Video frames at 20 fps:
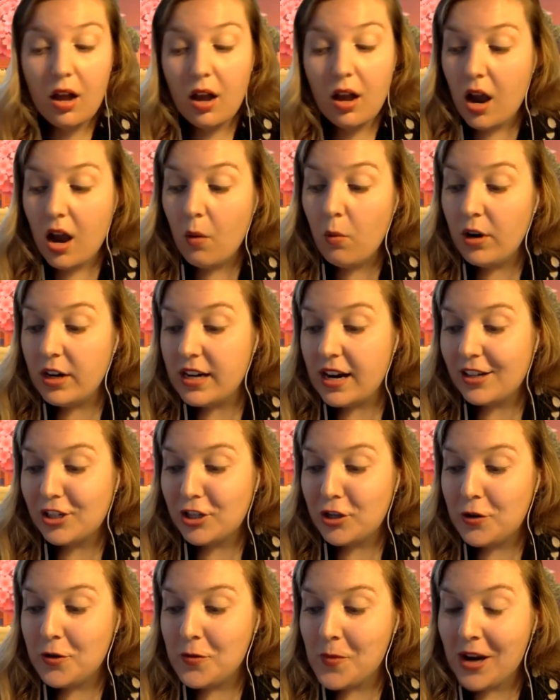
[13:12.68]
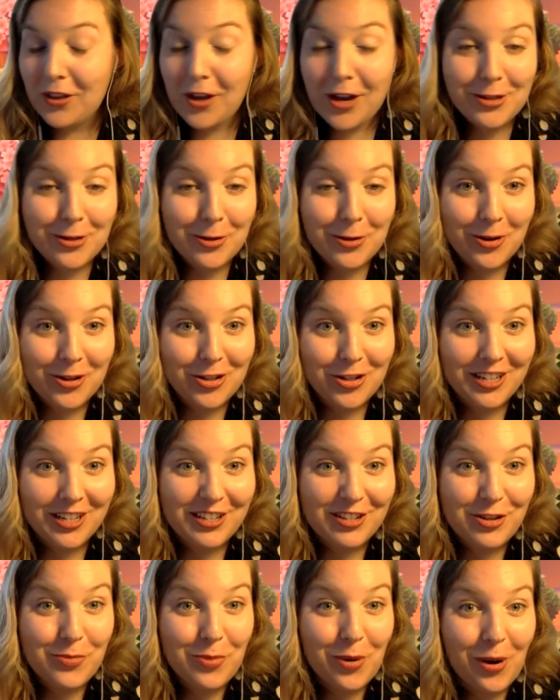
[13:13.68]
I wanted to ask you my last question,
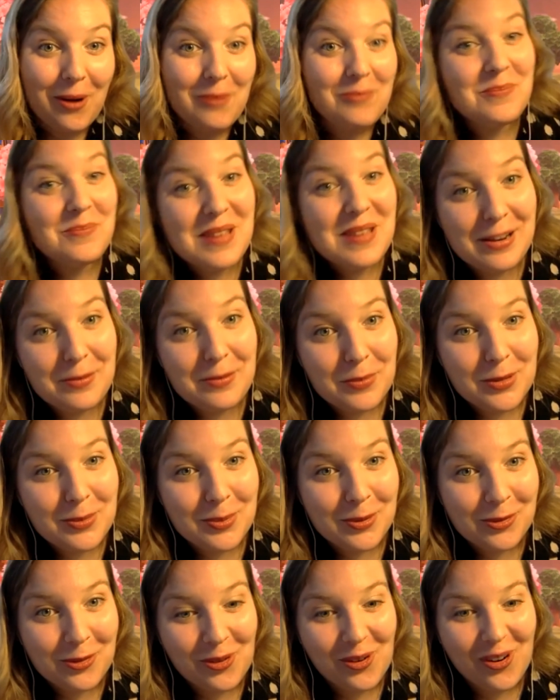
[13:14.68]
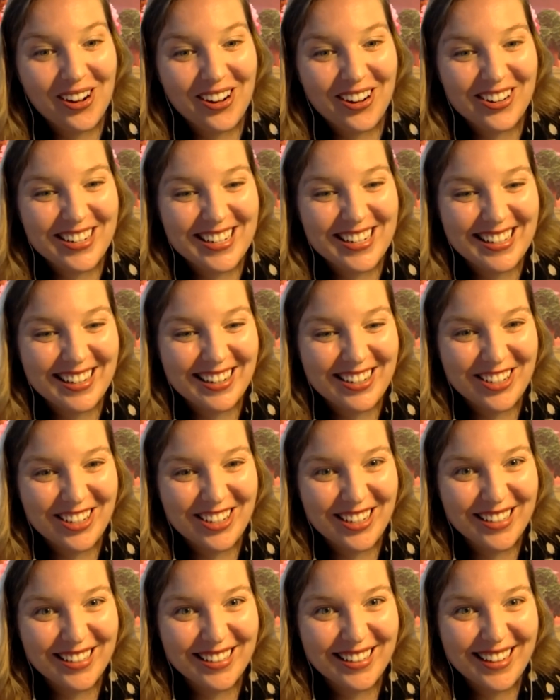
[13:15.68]
because you brought up memes before in our
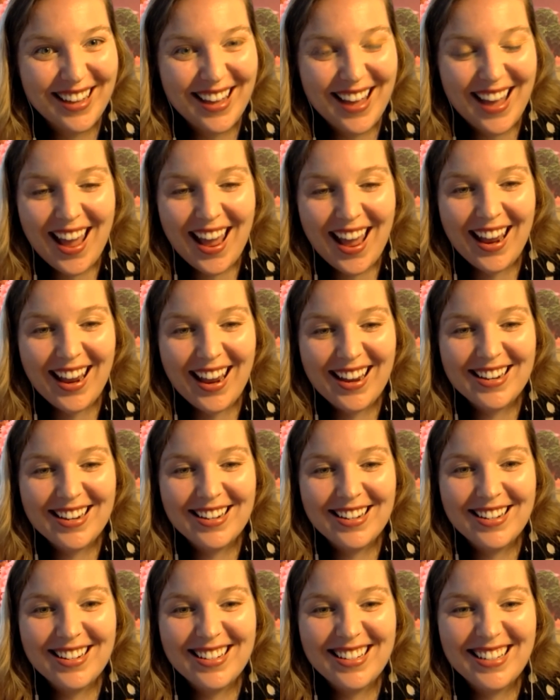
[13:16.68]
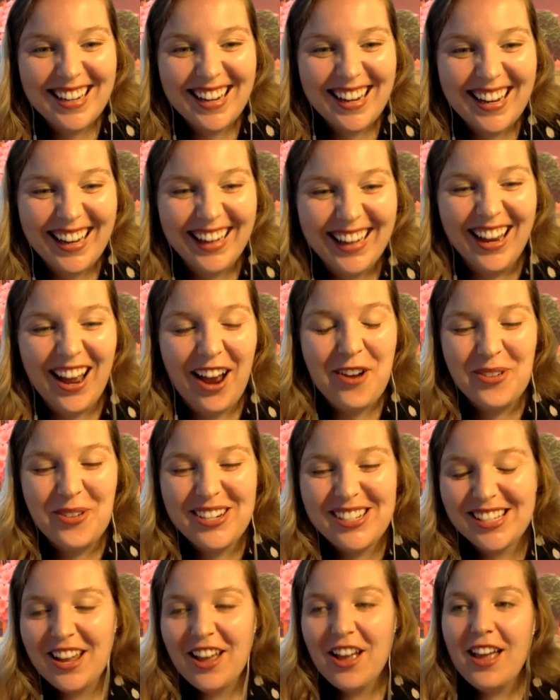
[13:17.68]
discussion. And
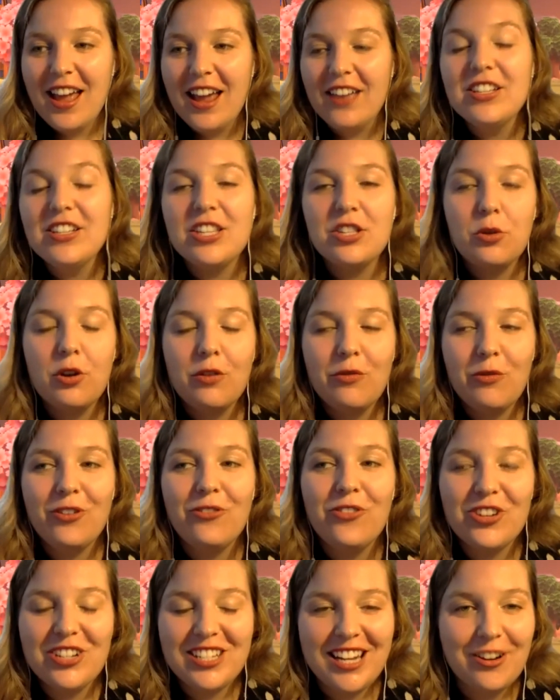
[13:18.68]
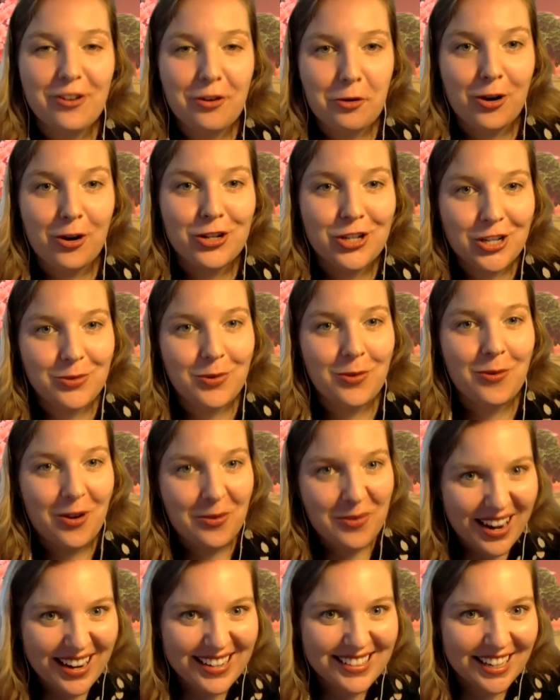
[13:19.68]
and this is sort of one of our standard questions we want to
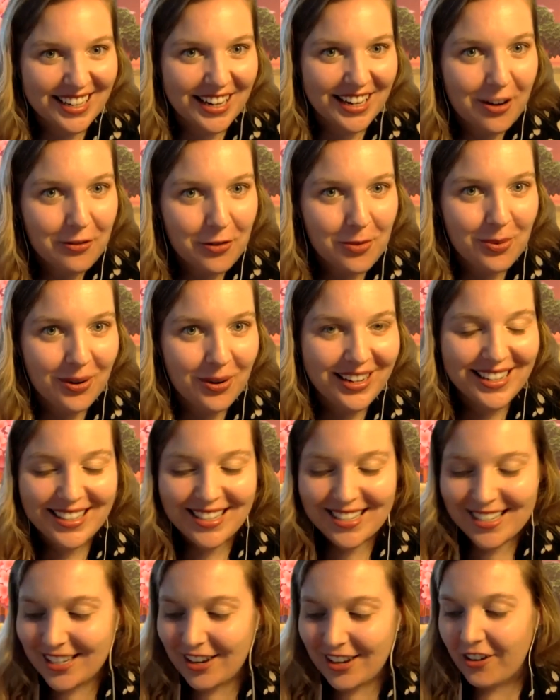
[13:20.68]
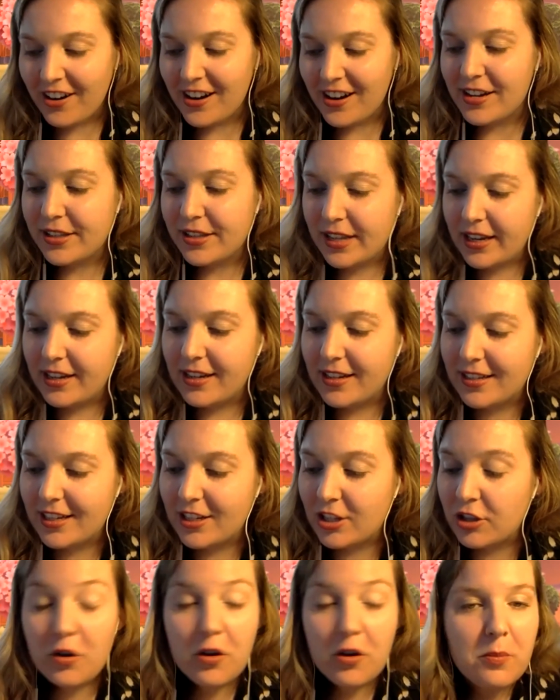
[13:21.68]
be asking everybody in this series is
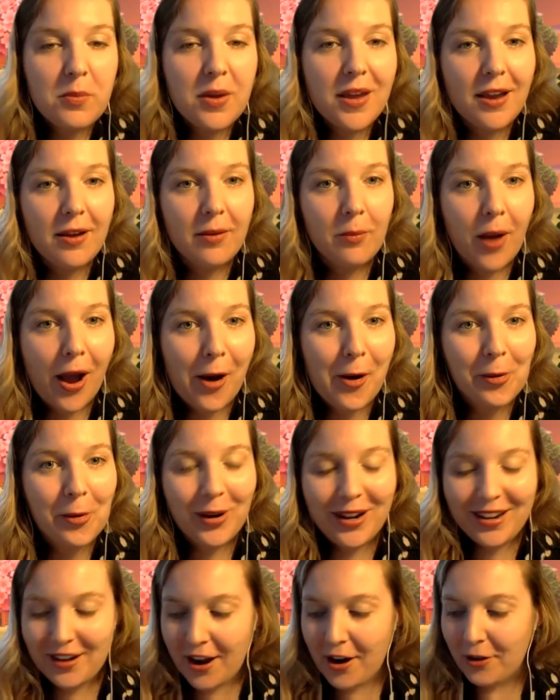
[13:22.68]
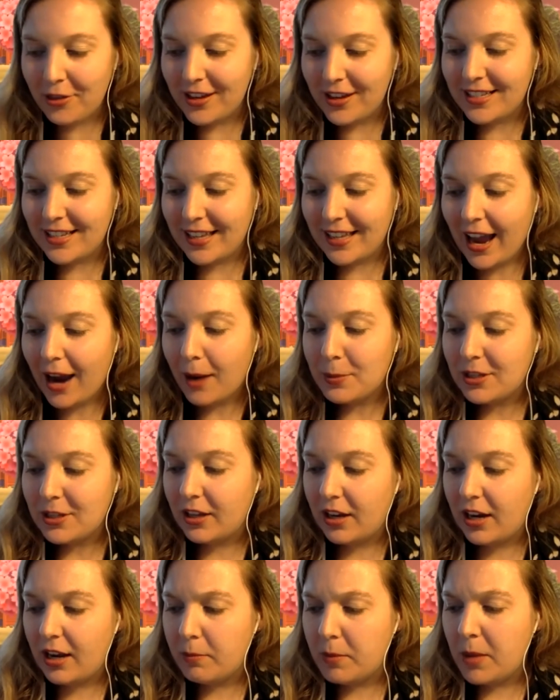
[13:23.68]
there a meme out right now that is
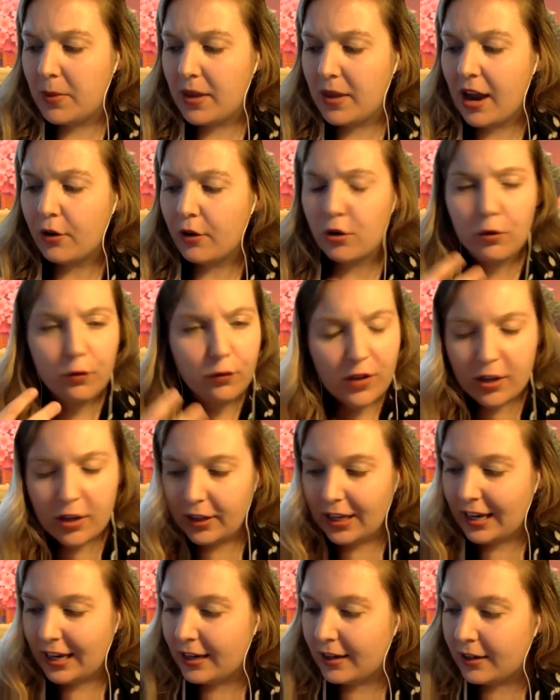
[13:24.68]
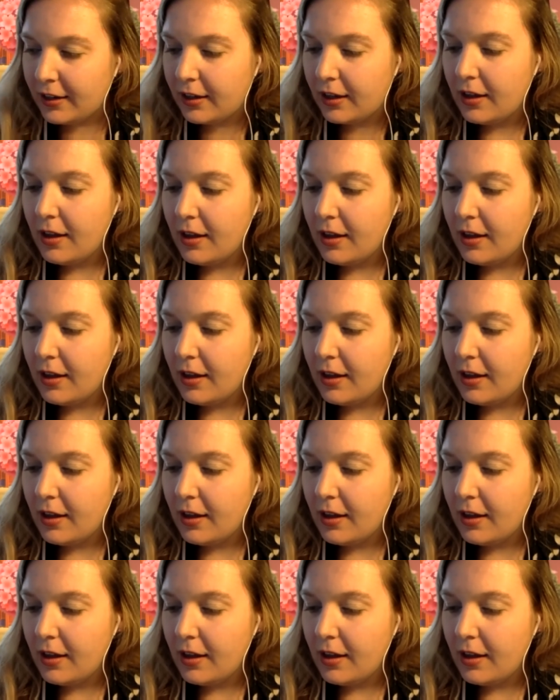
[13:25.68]
encapsulating maybe how you're feeling?